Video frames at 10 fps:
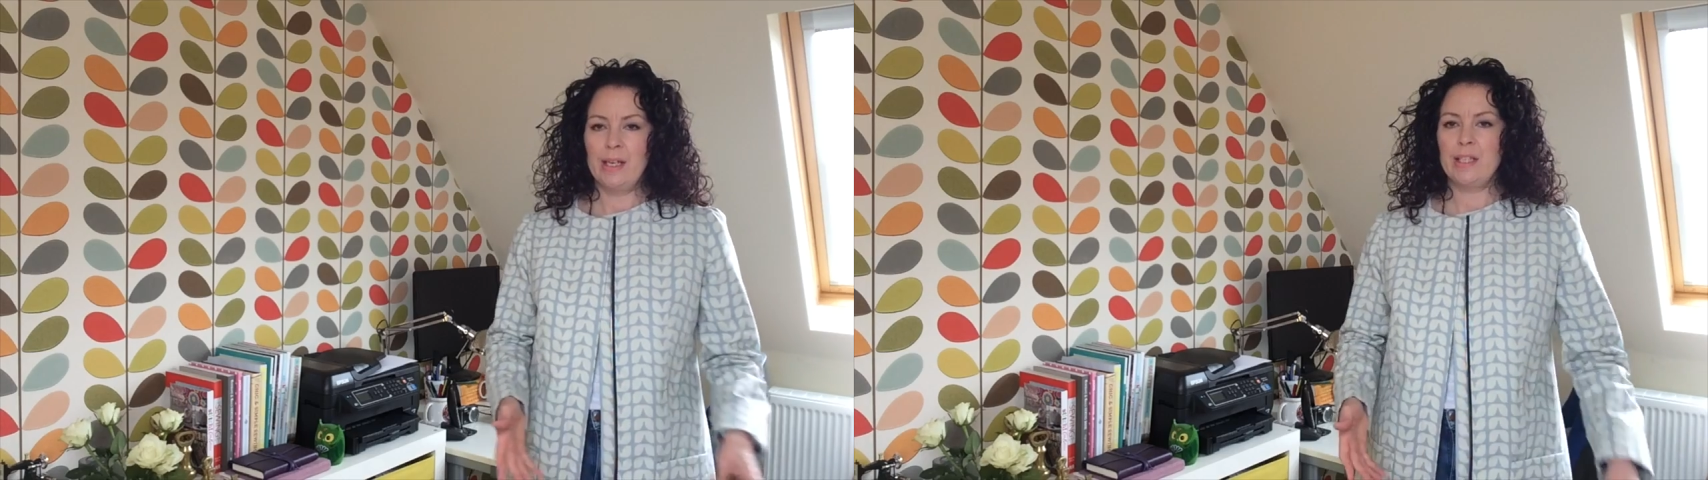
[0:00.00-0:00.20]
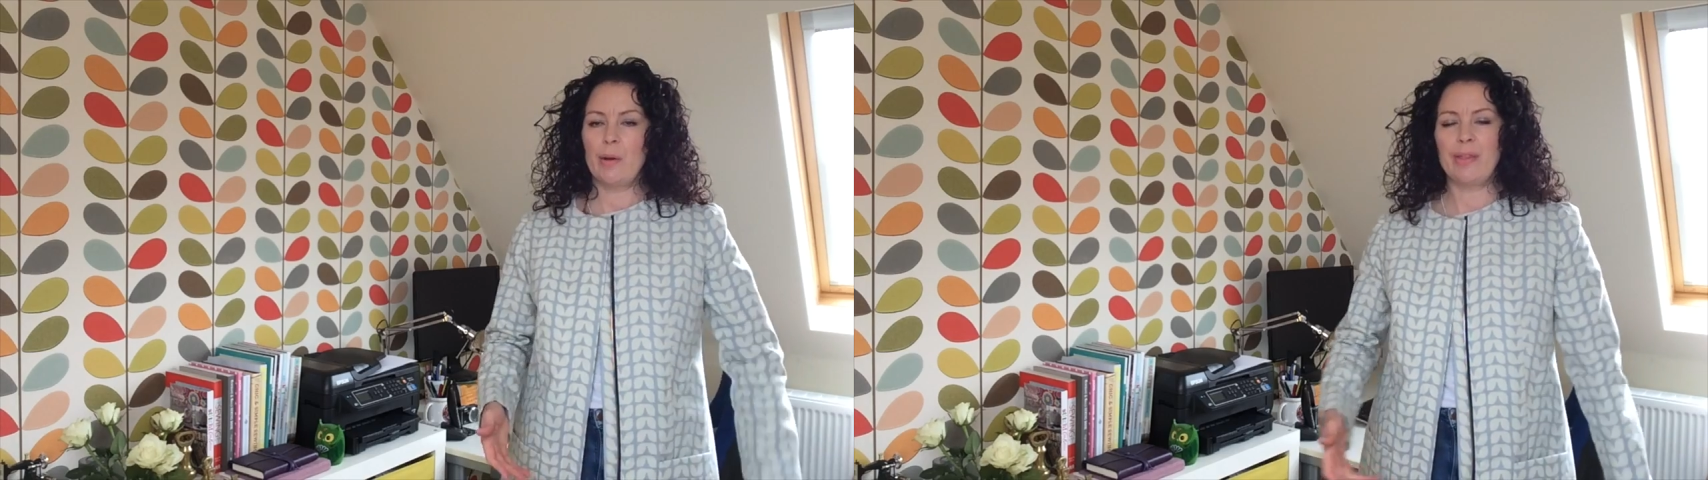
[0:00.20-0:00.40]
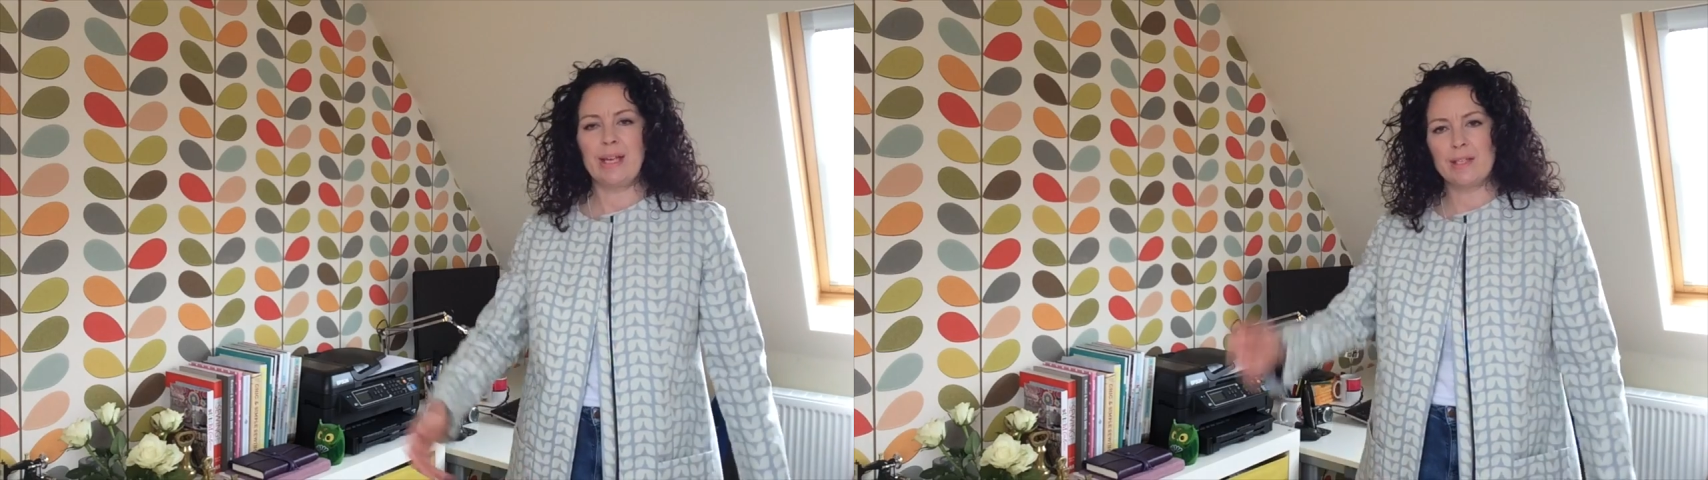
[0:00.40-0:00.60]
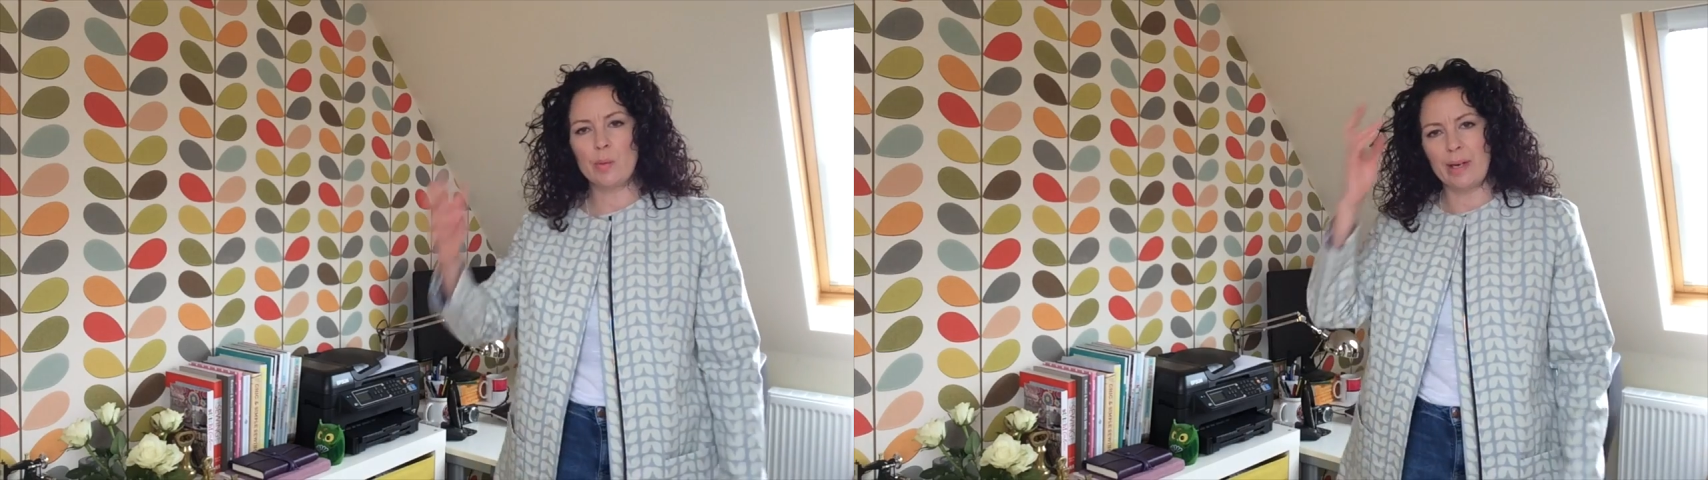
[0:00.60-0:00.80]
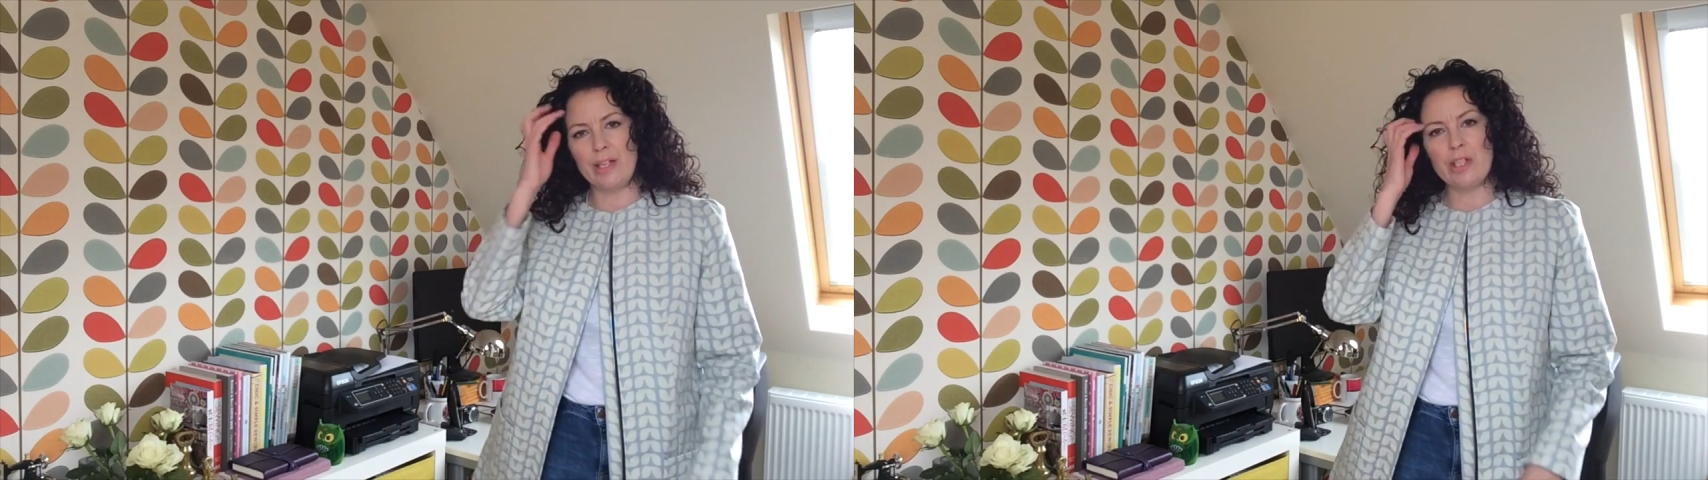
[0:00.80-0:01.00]
so I think it's
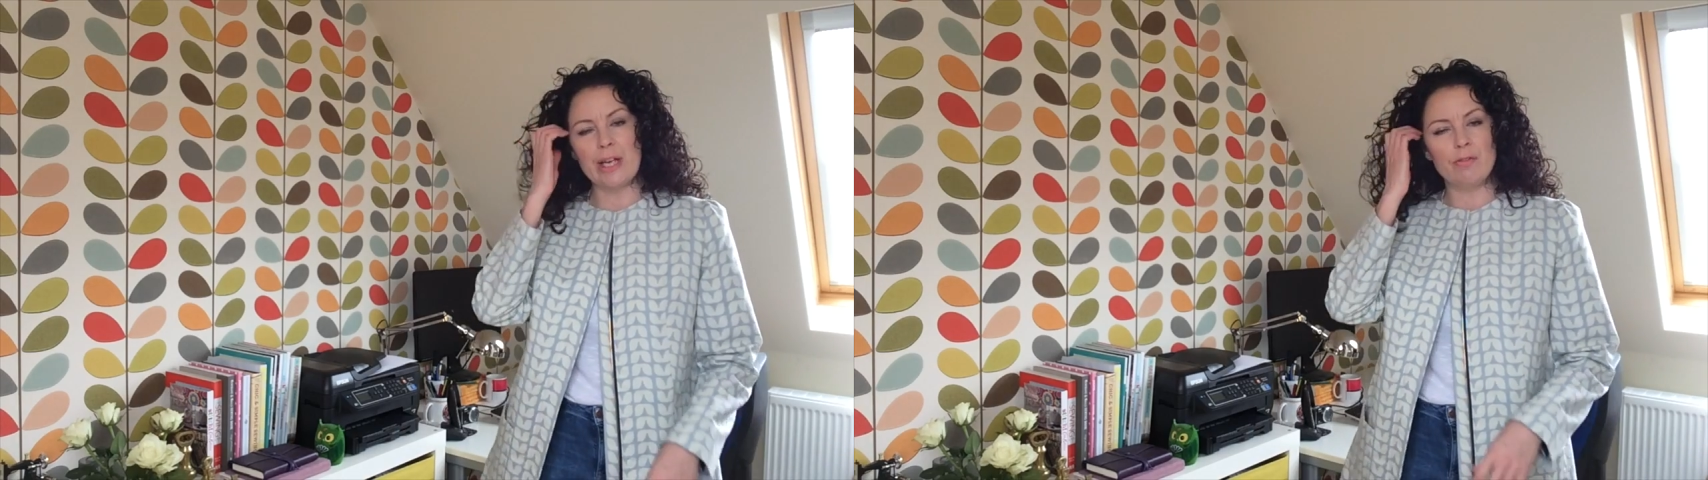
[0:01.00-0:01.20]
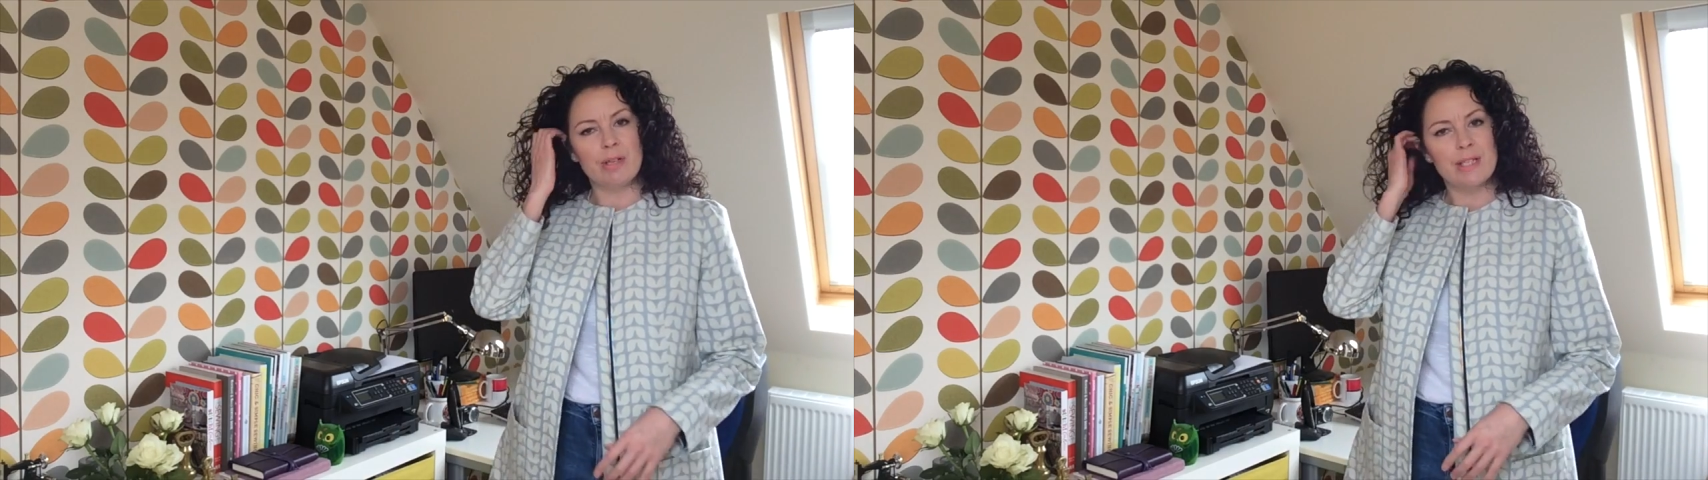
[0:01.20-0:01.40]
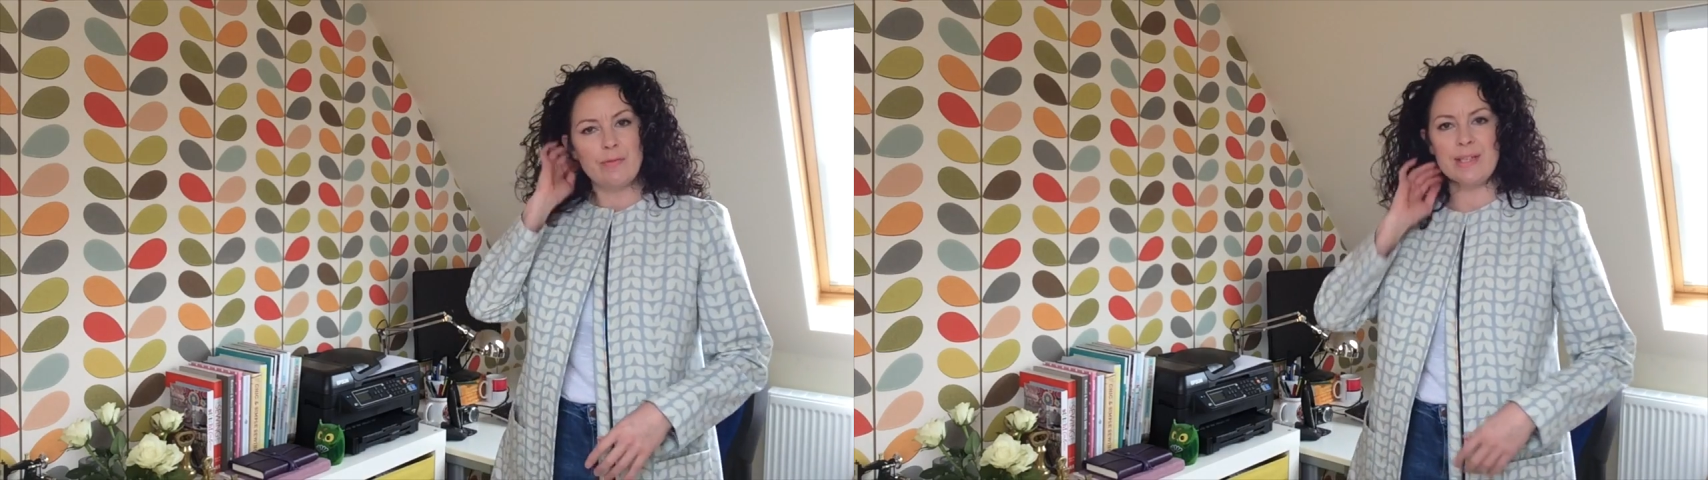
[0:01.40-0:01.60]
quite a generous